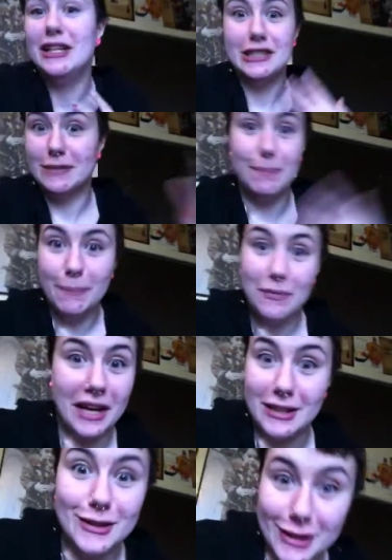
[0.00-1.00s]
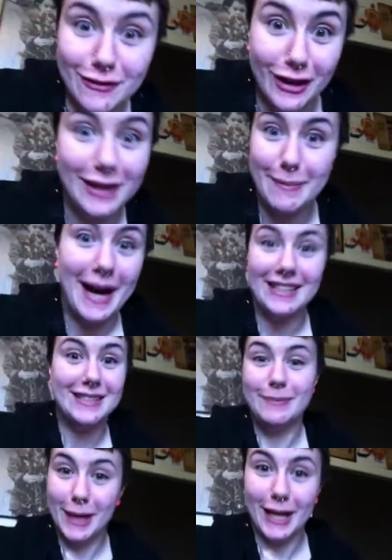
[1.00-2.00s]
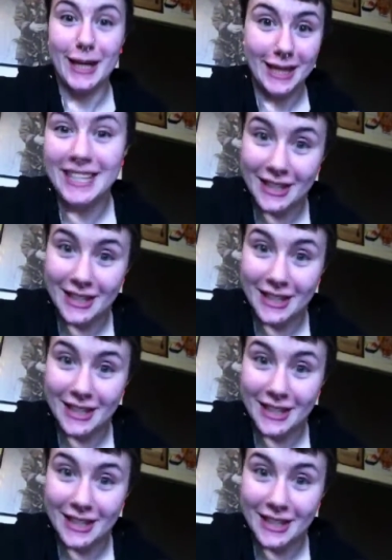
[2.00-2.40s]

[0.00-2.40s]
just I just fucking passed my like,